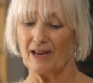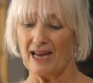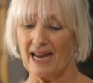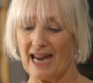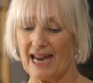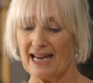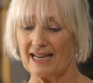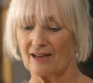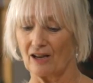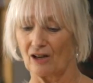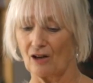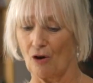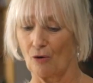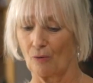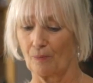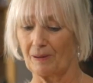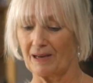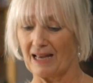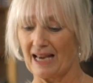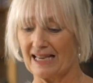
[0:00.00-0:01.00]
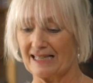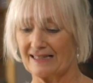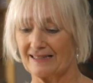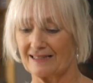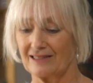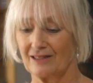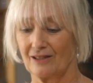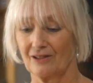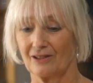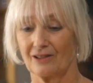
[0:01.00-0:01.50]
in a cold place.
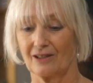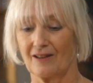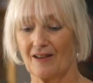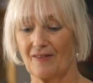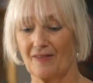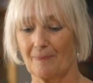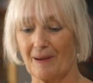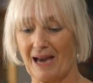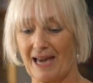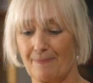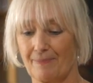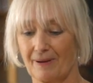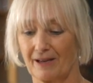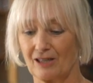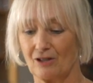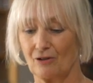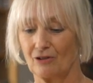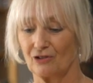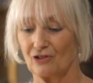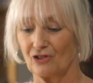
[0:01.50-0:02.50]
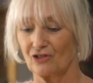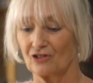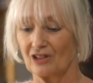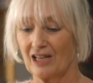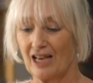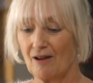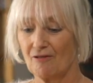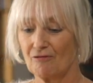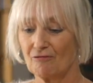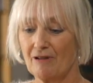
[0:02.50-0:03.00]
Look, in the paper, you could just
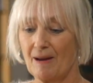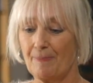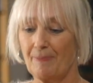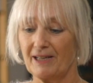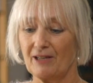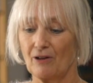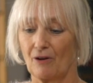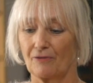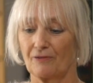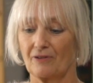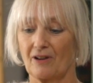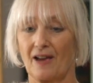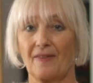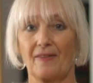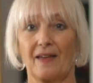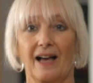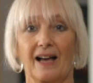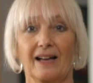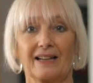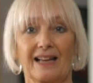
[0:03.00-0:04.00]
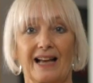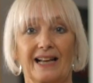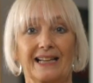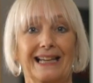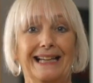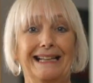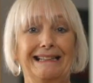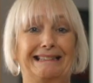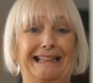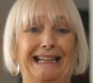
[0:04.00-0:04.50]
rip it off like that and
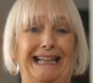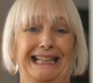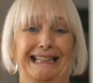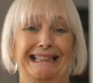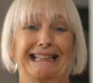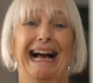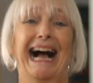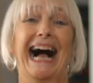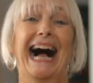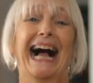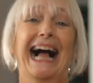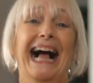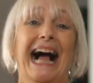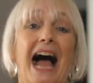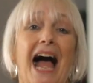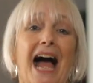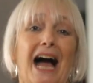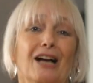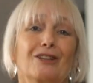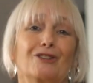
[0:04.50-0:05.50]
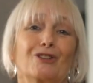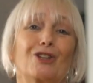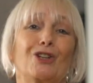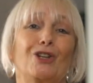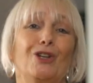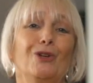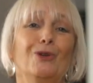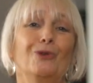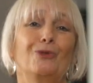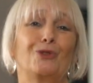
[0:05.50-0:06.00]
eat it. As a
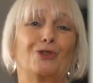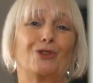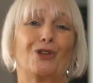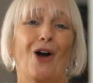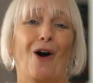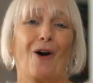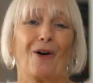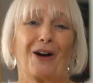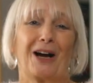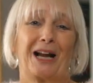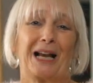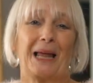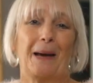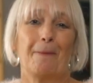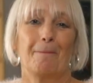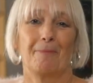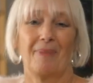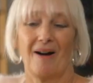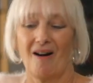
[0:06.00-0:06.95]
huge chocolate